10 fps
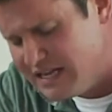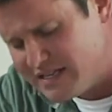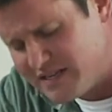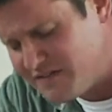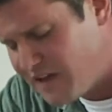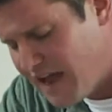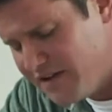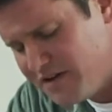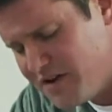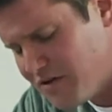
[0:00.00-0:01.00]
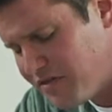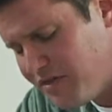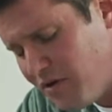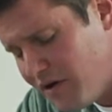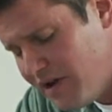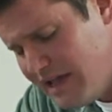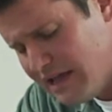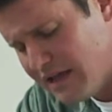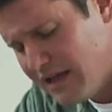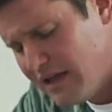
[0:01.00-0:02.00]
to stand under your authority.
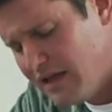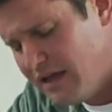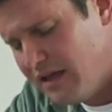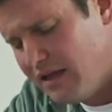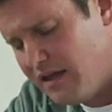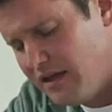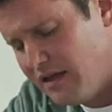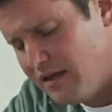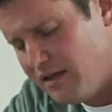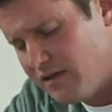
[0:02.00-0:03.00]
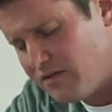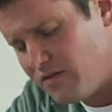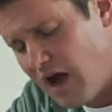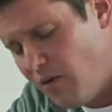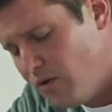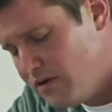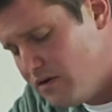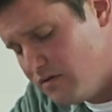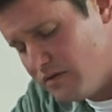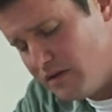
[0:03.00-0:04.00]
So, God, won't
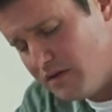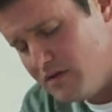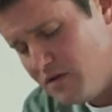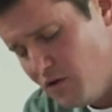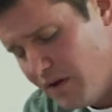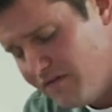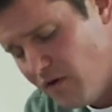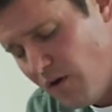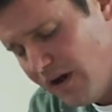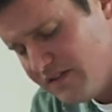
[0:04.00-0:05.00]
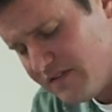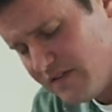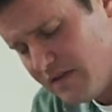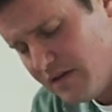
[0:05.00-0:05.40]
you do it for us?